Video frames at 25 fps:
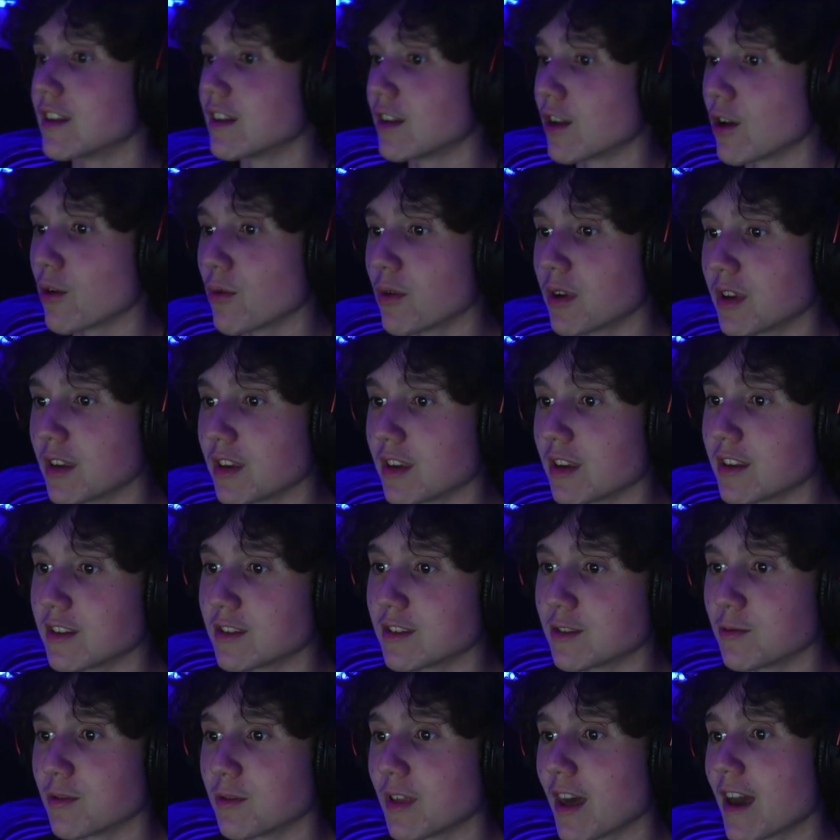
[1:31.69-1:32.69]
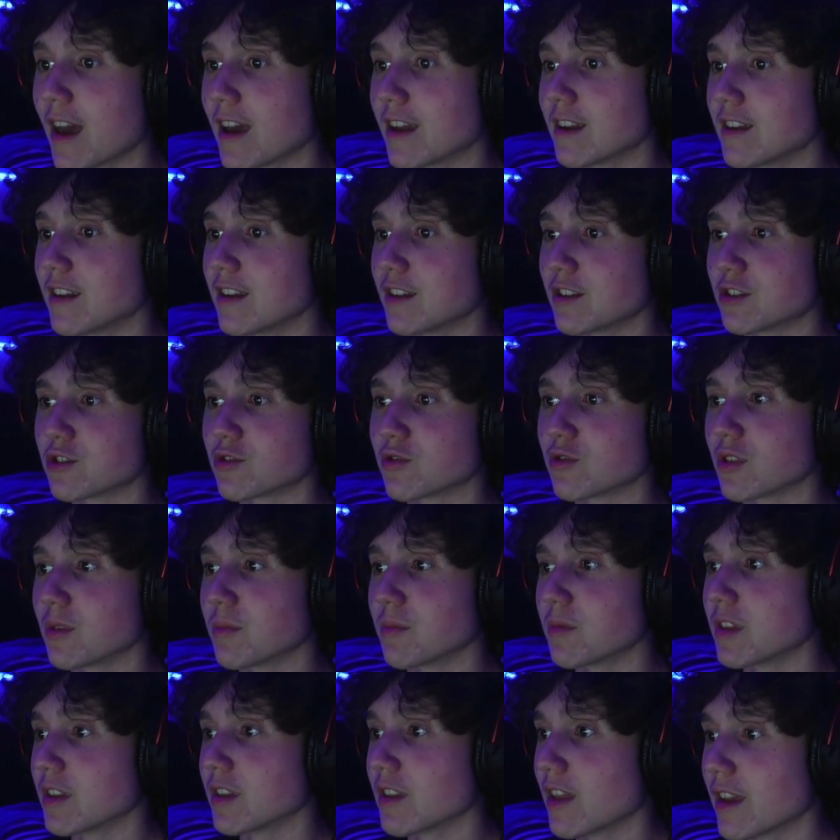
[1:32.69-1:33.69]
going into that
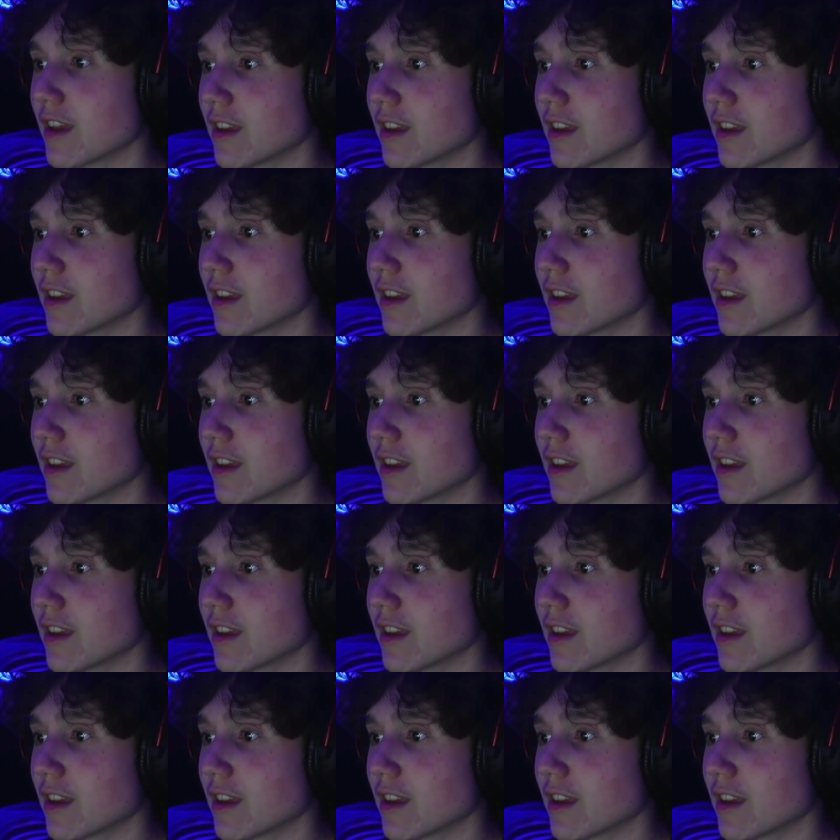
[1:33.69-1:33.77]
extremely